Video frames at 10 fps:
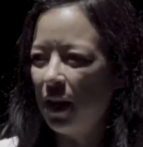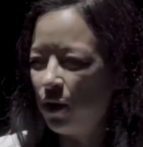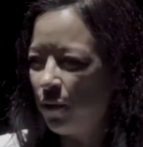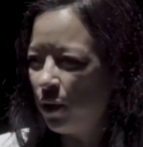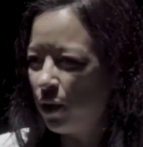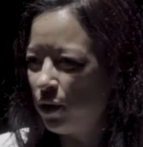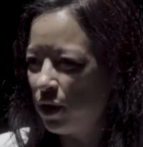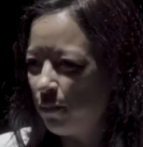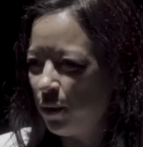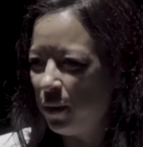of the
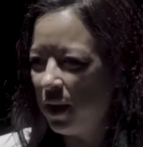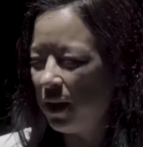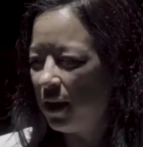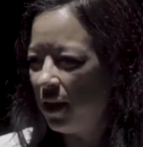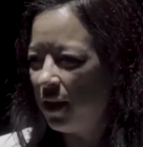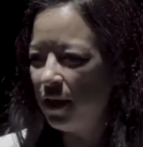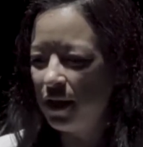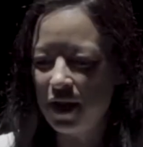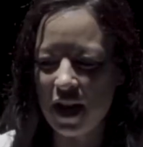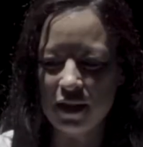contemporary
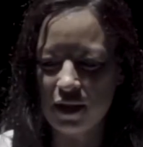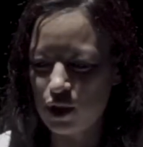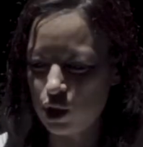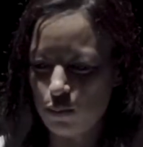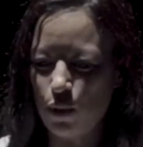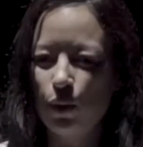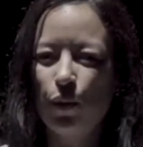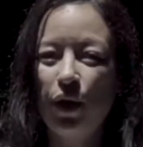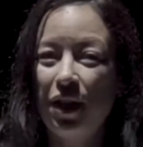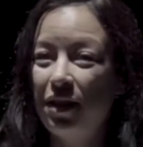dance small
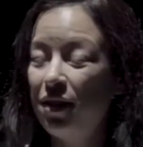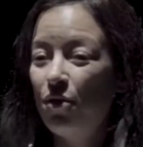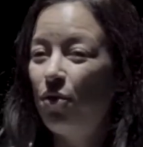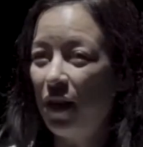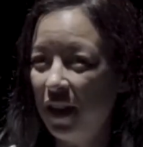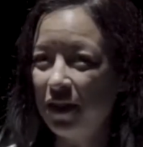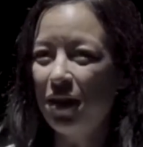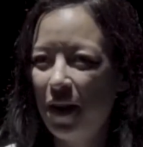world. I didn't find